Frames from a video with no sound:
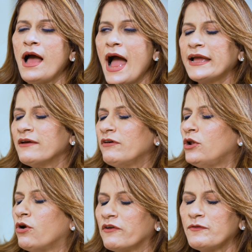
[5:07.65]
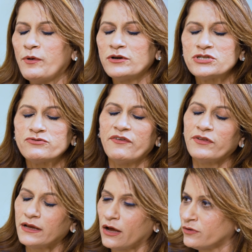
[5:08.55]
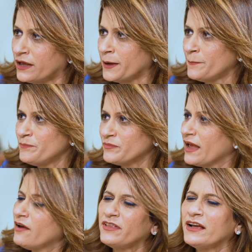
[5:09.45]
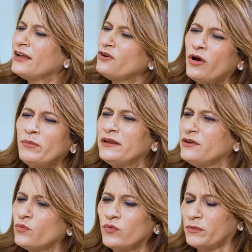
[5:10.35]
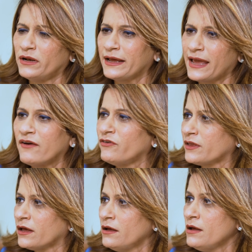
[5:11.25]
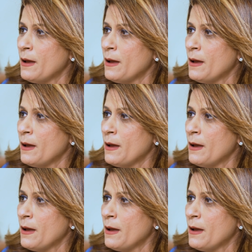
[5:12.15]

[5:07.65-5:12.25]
I gave a lot of importance to everything out there. Everything, like a normal Indian woman, like everything.